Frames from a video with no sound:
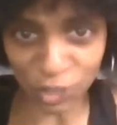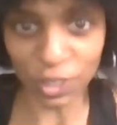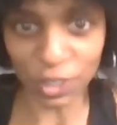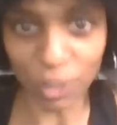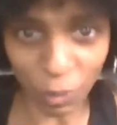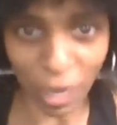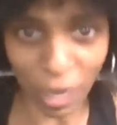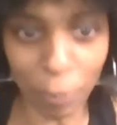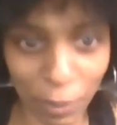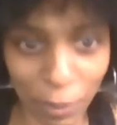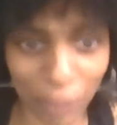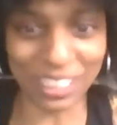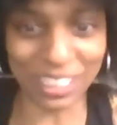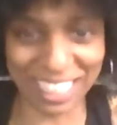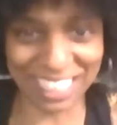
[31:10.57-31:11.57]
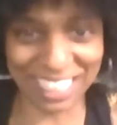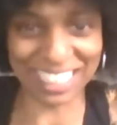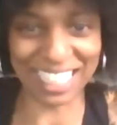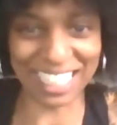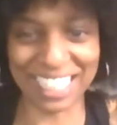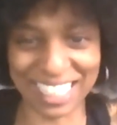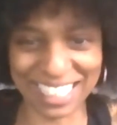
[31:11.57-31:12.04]
you're the right person to
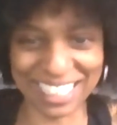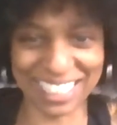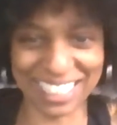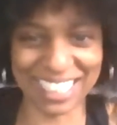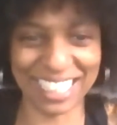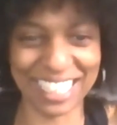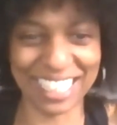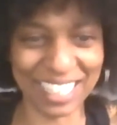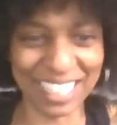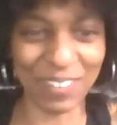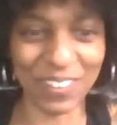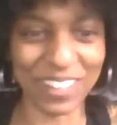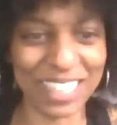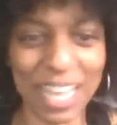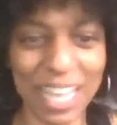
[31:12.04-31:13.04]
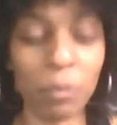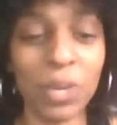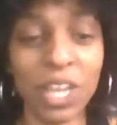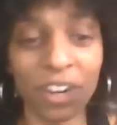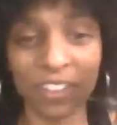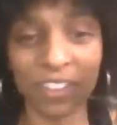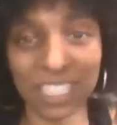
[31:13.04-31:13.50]
say that it's good or that
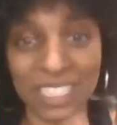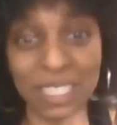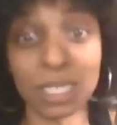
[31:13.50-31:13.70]
we are the,